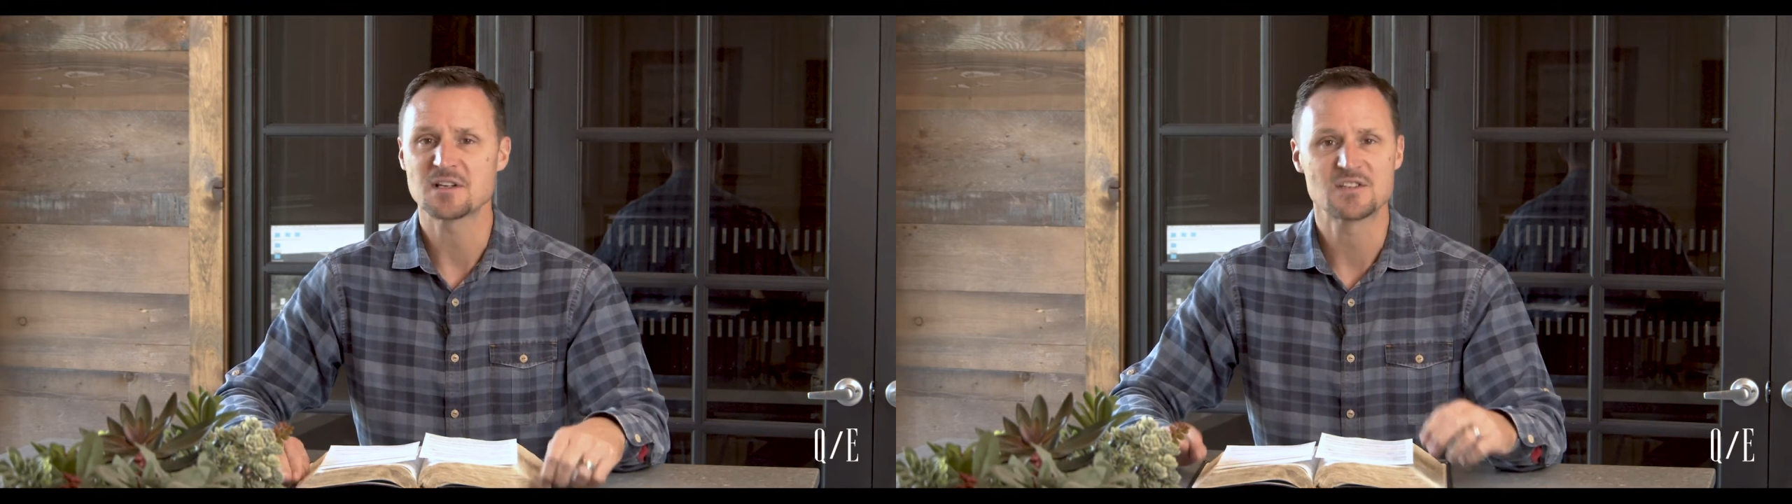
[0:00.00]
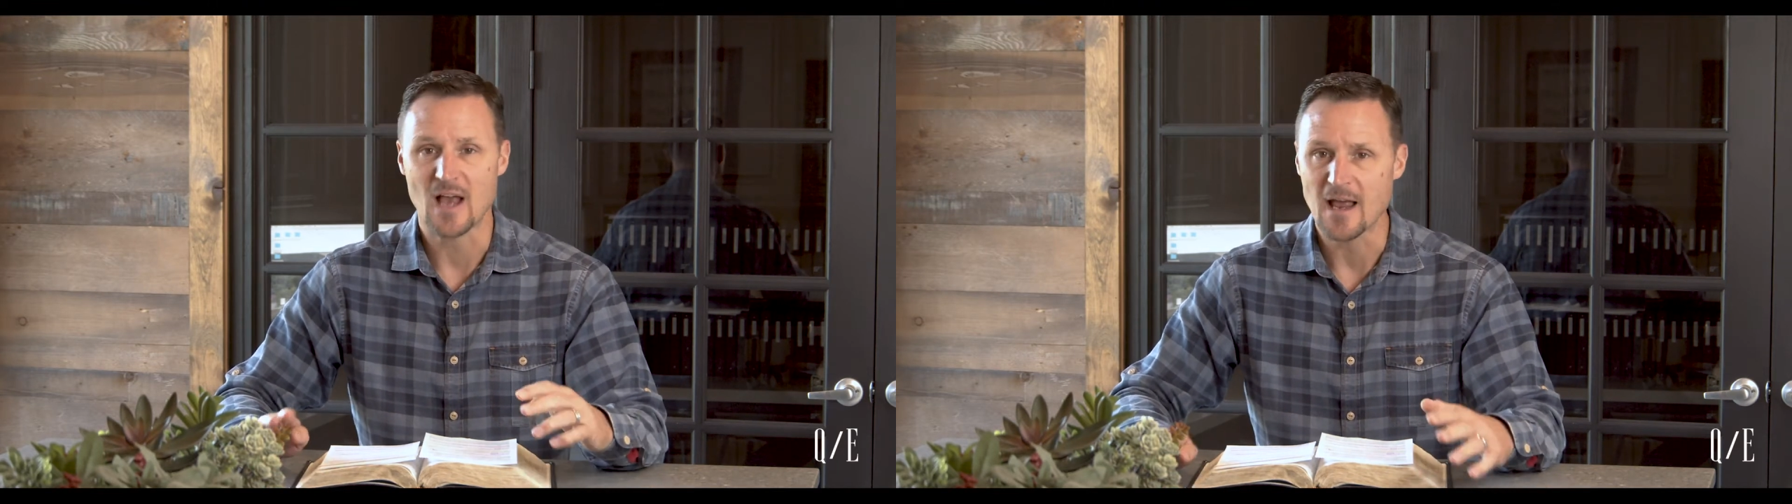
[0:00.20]

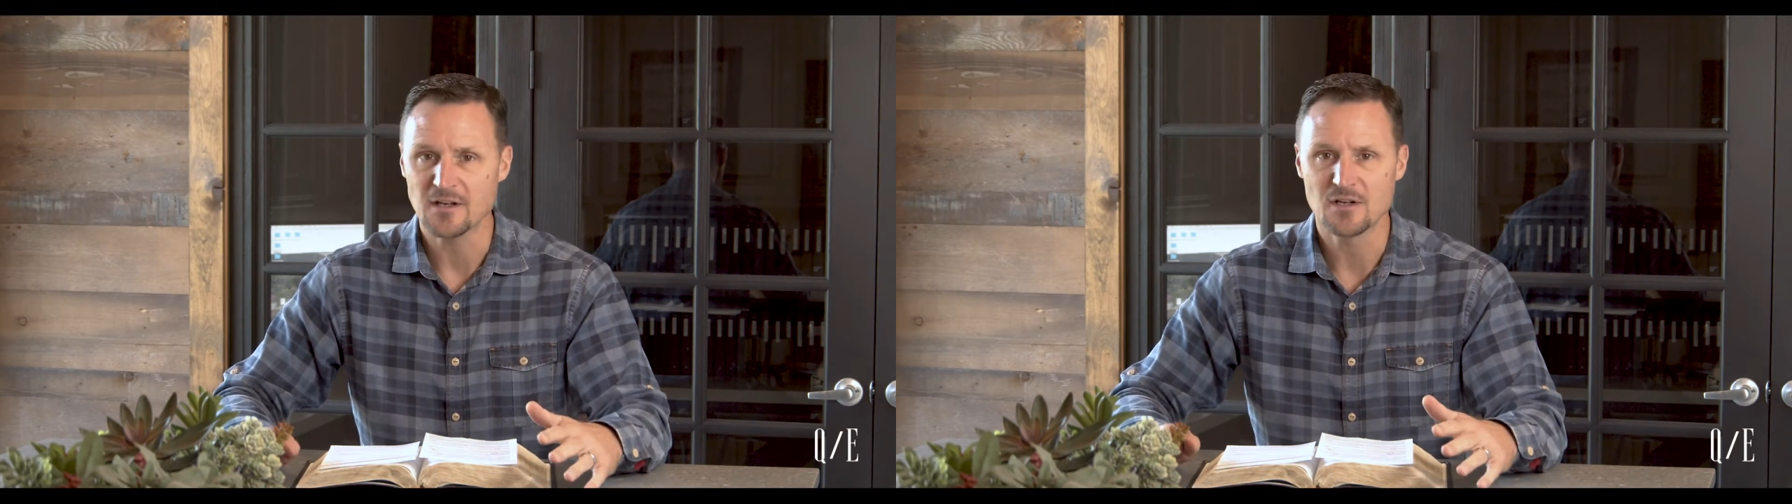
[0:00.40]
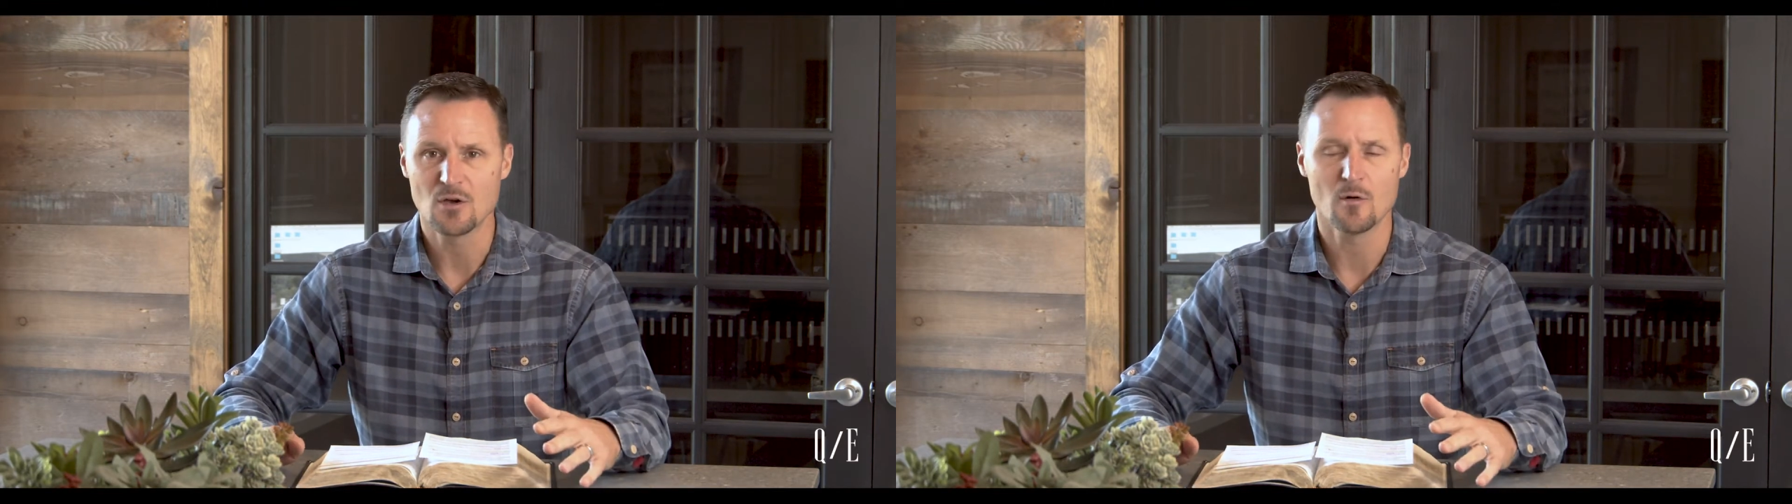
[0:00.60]

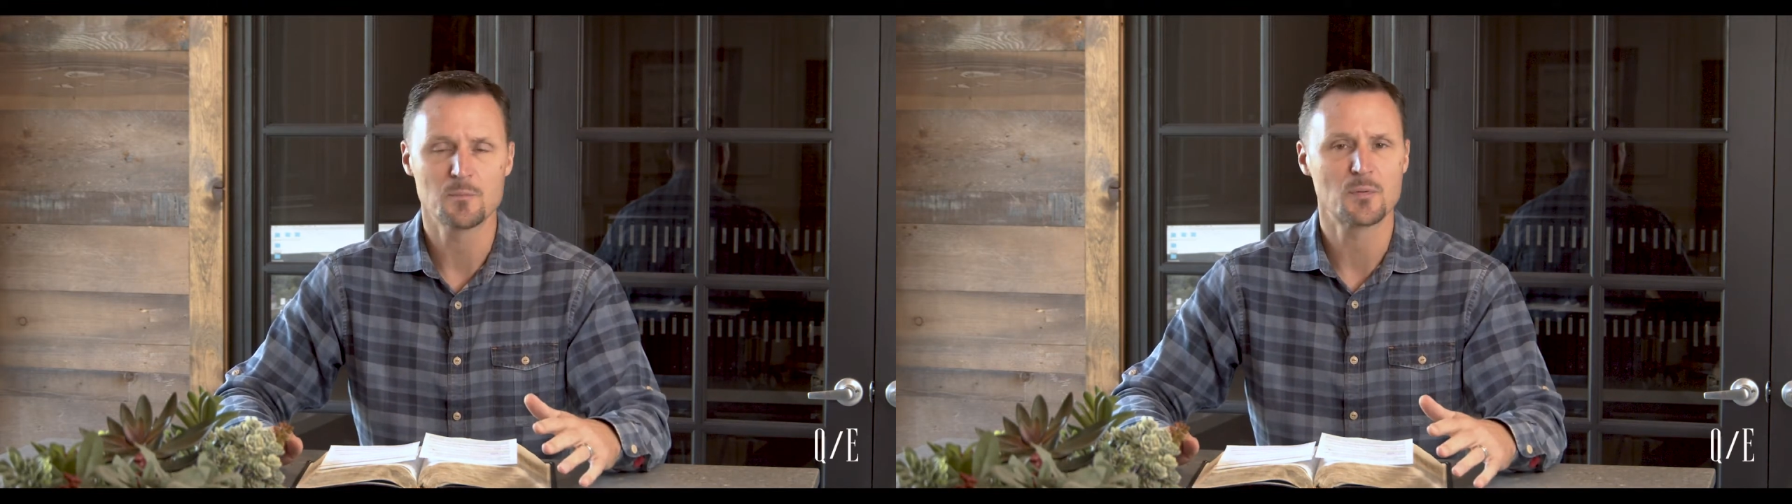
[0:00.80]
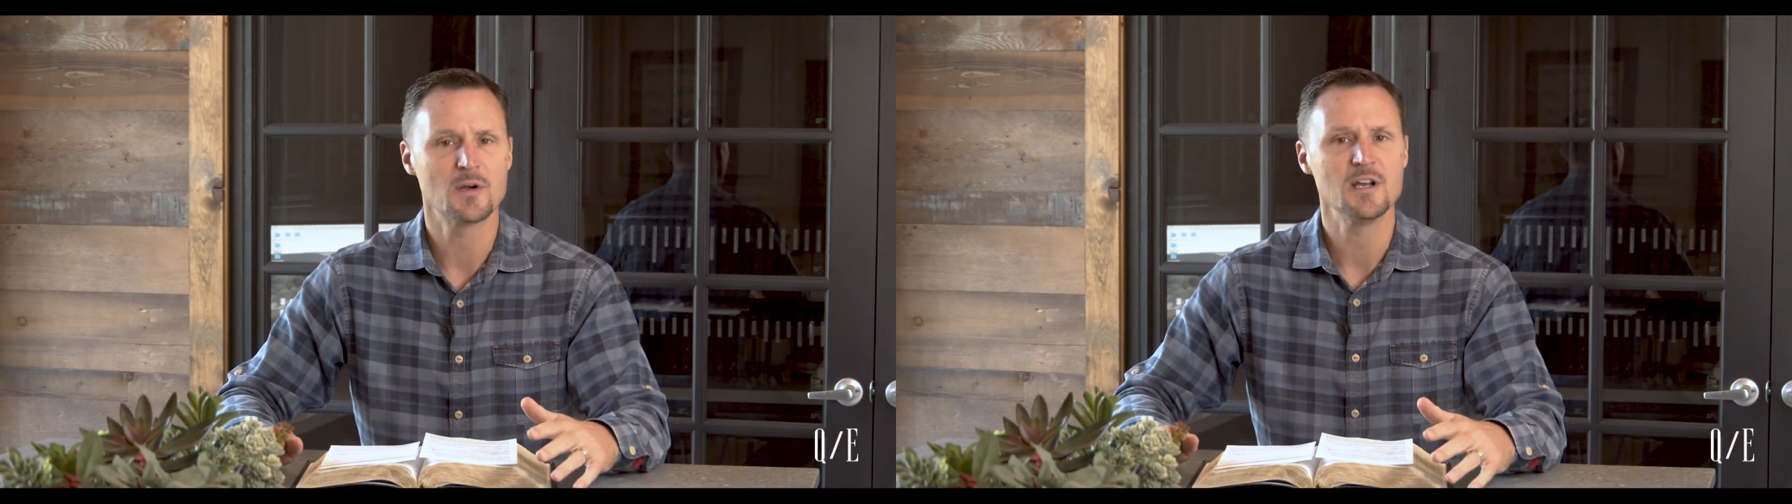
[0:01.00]
excited to go and
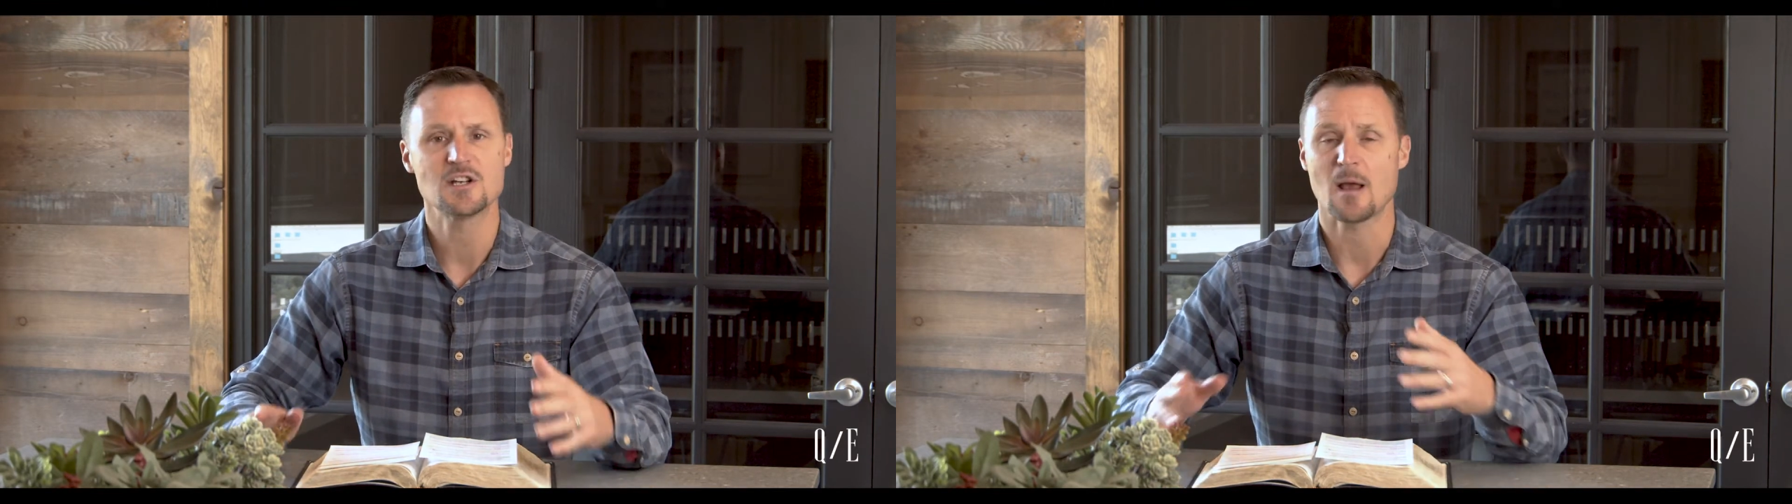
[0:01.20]
preach.